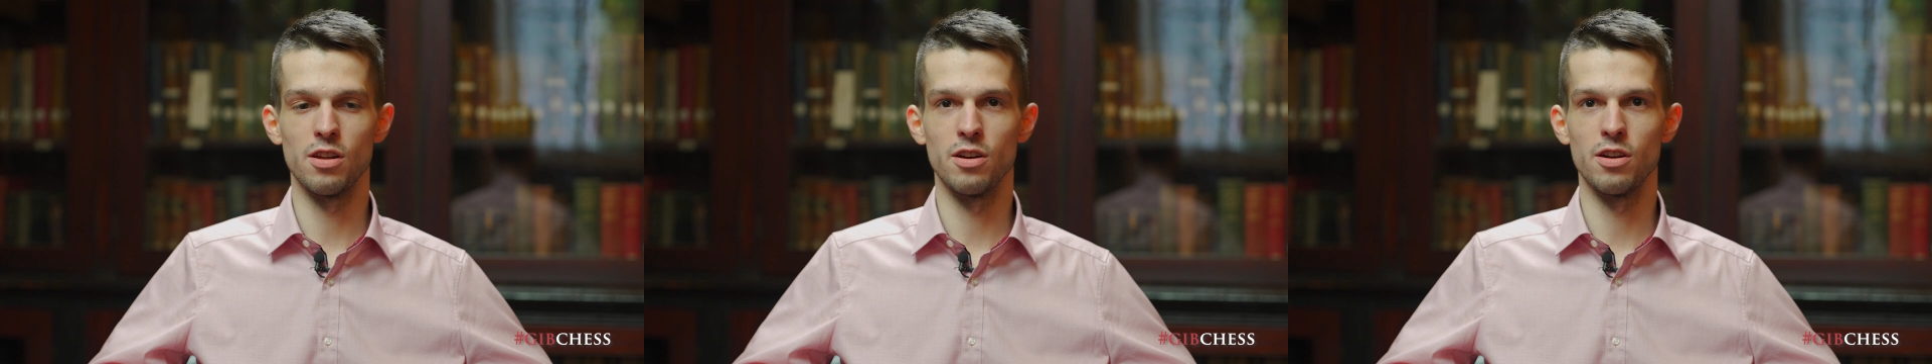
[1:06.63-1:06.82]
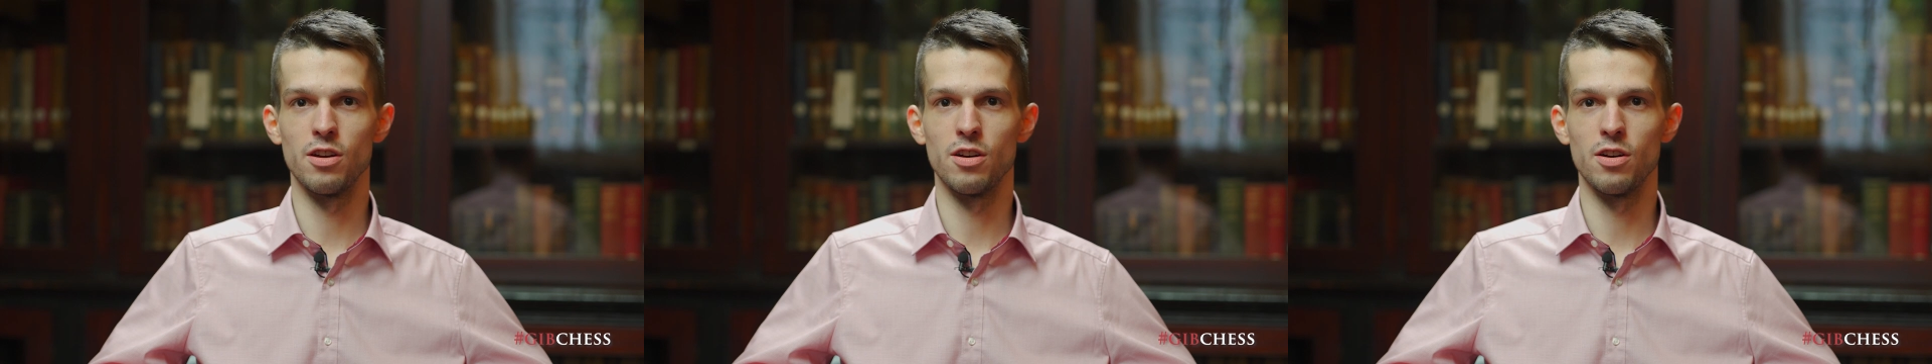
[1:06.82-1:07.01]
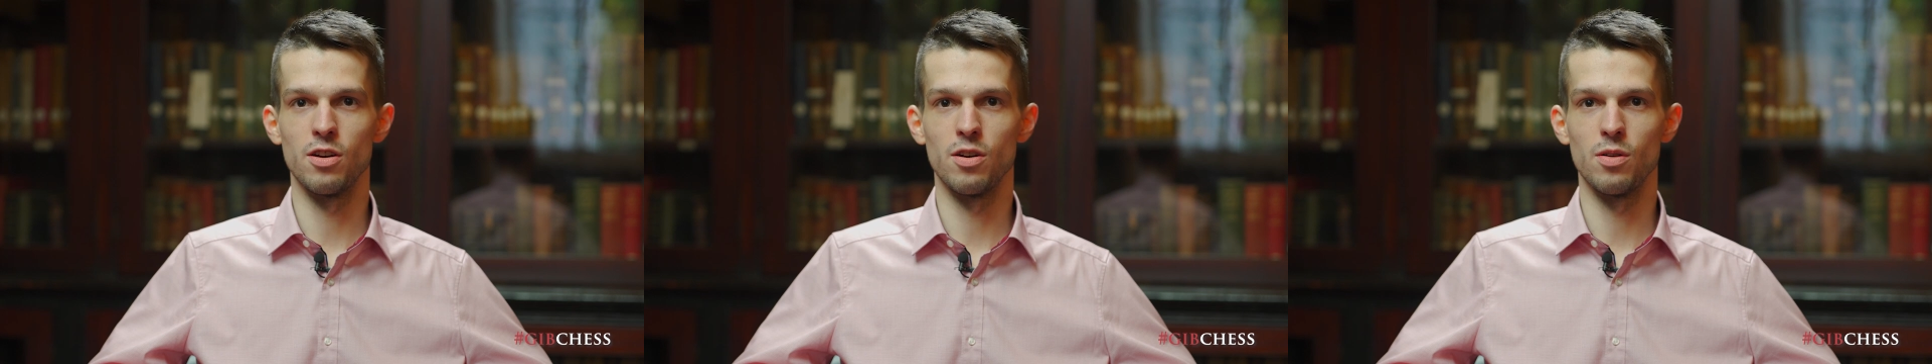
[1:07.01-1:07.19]

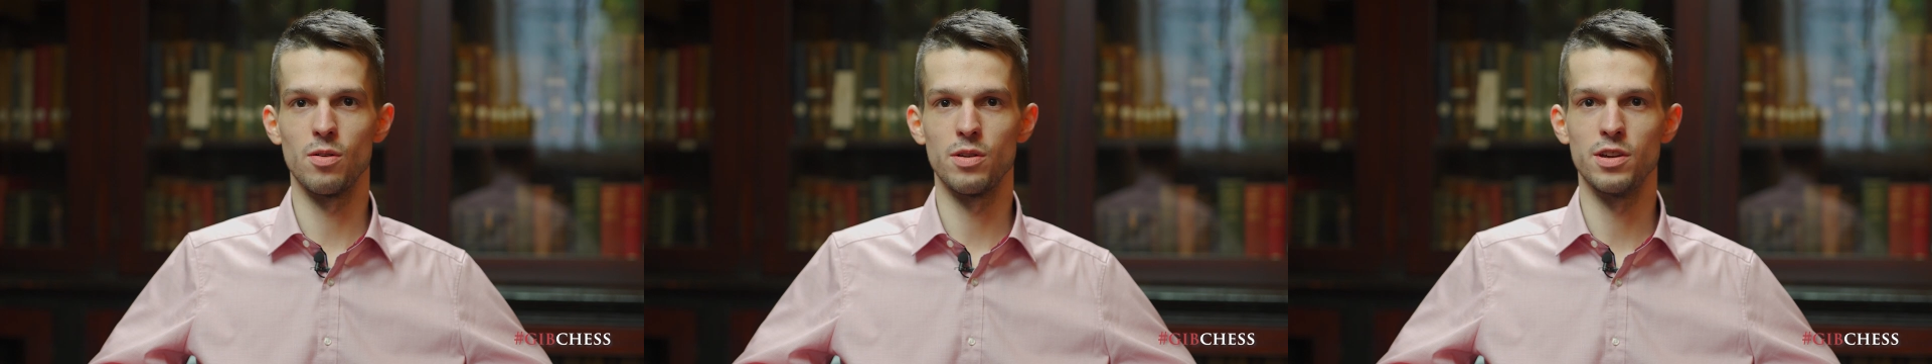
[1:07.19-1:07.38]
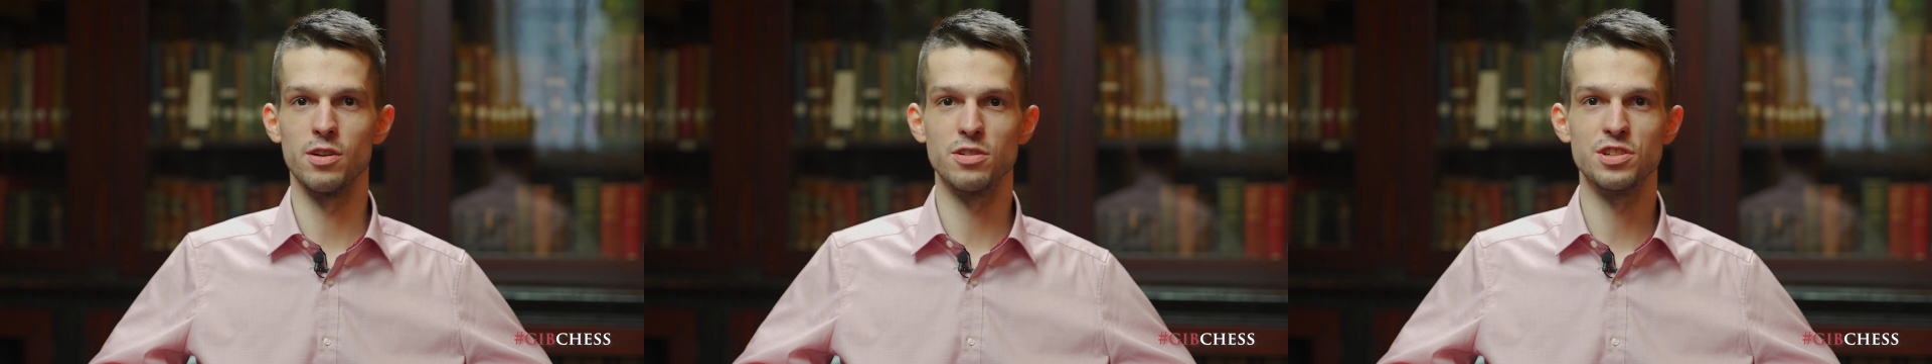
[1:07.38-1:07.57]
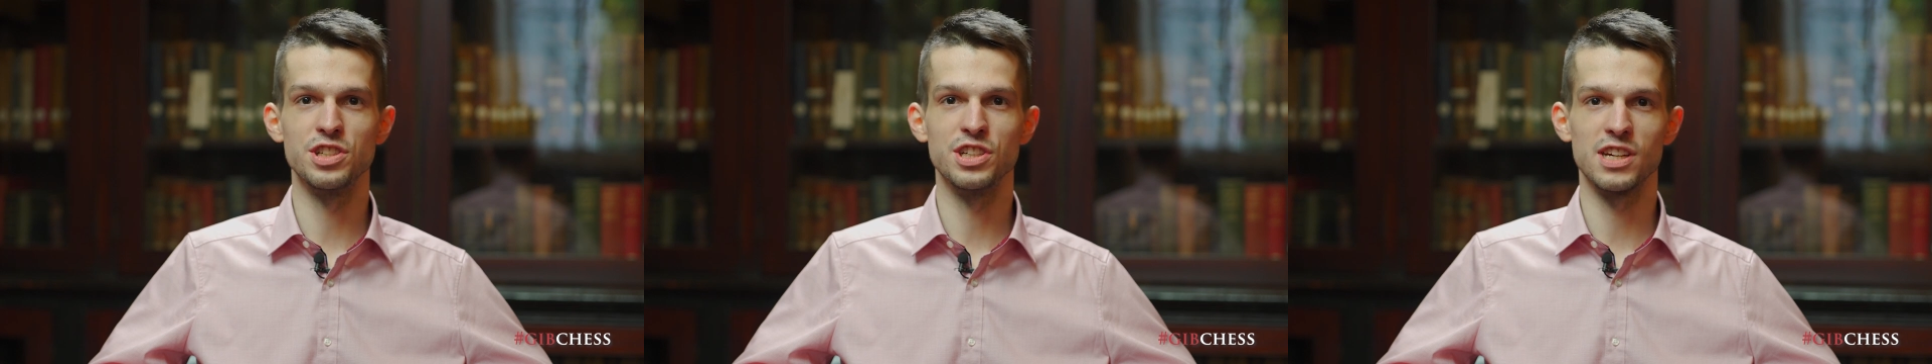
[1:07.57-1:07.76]
uh, he
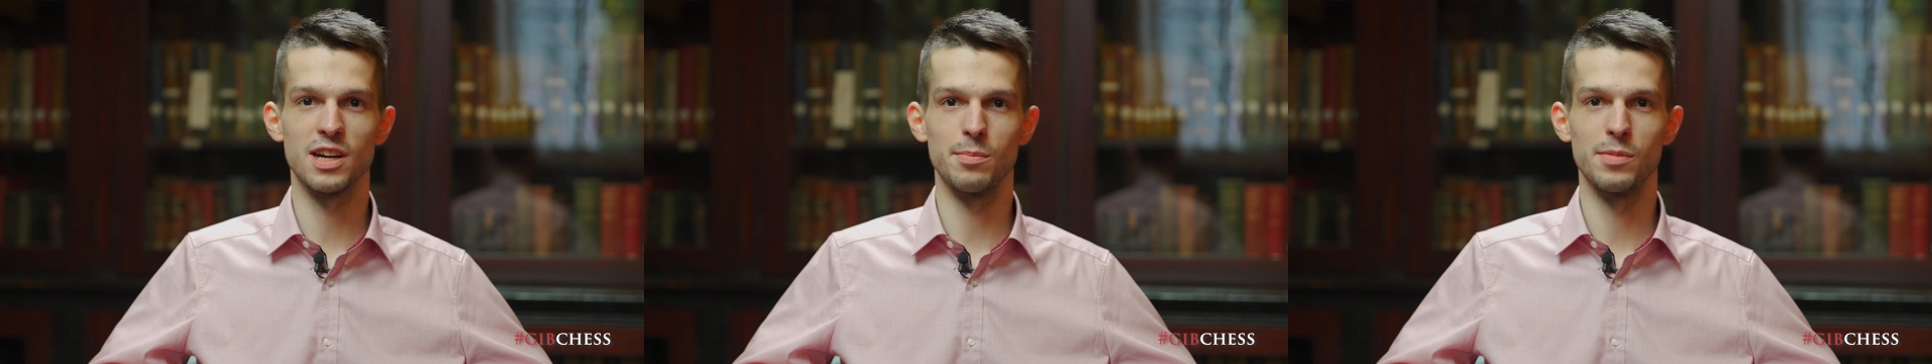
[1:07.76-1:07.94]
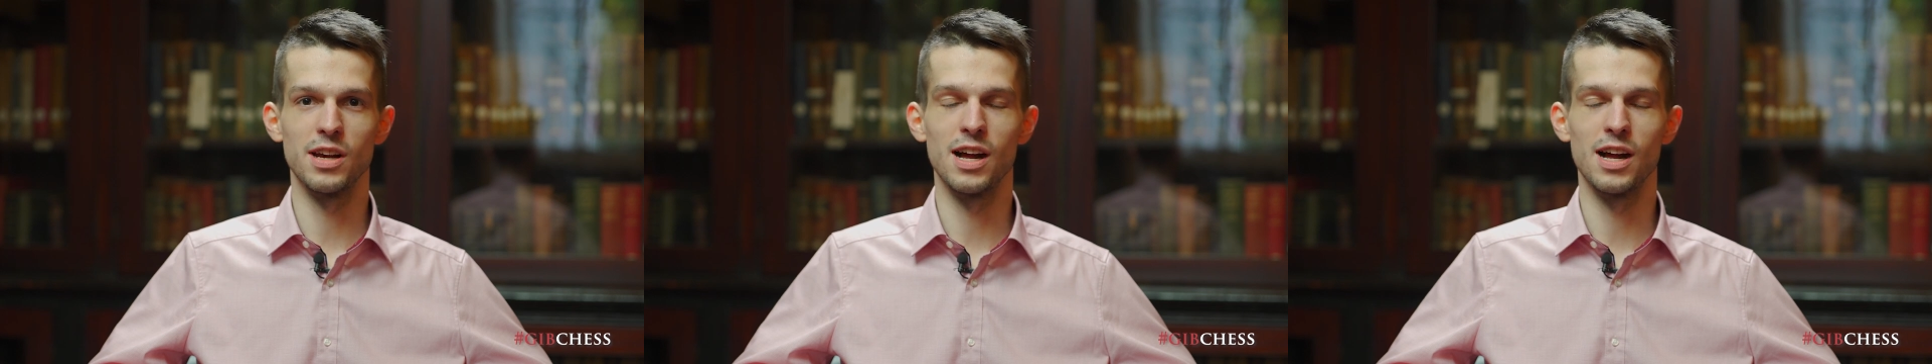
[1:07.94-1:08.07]
or she can be